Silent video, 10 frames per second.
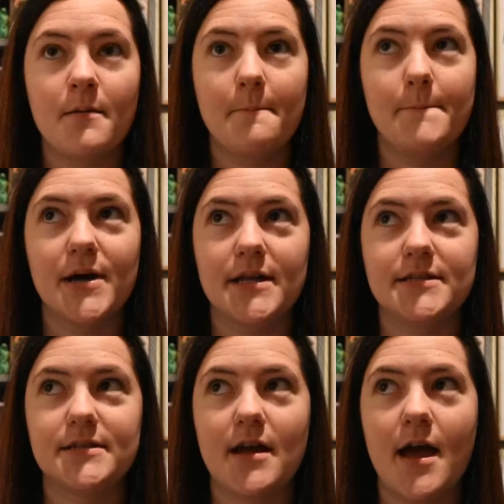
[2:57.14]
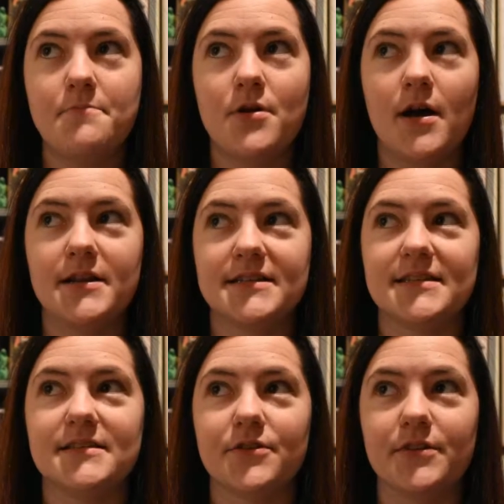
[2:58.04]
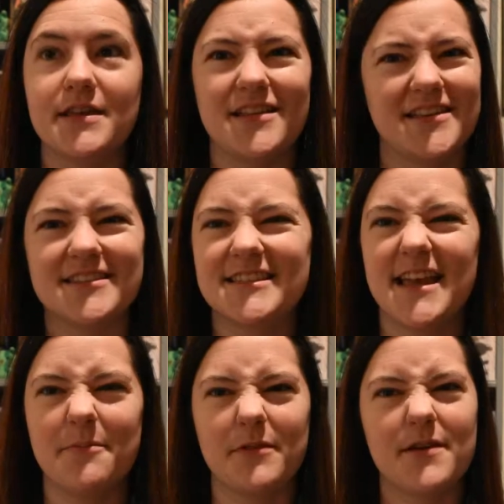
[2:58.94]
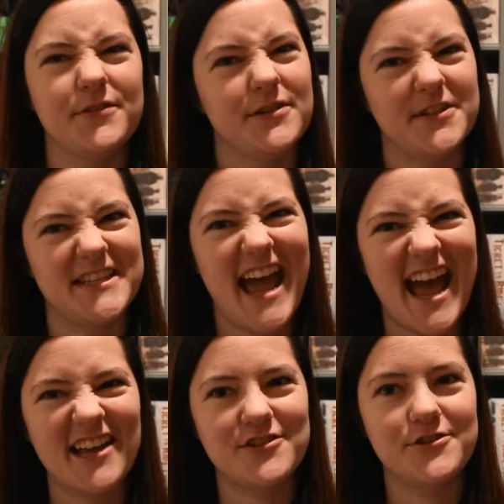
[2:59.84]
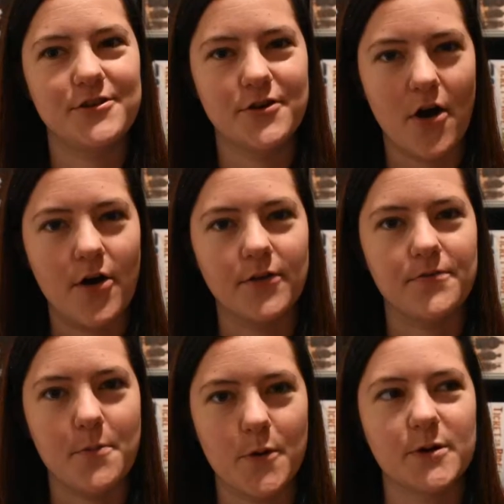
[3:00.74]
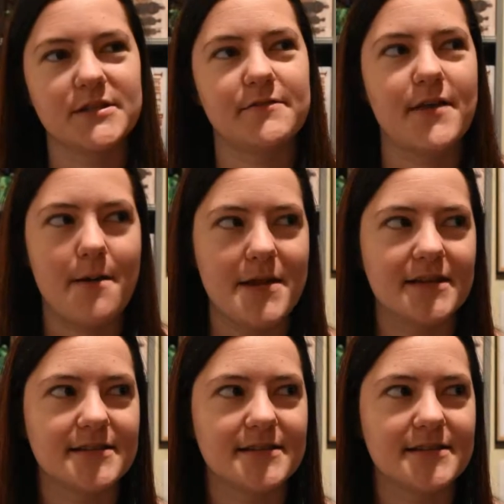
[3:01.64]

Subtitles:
But I'm not necessarily like the same level of attached to all of the books, if that makes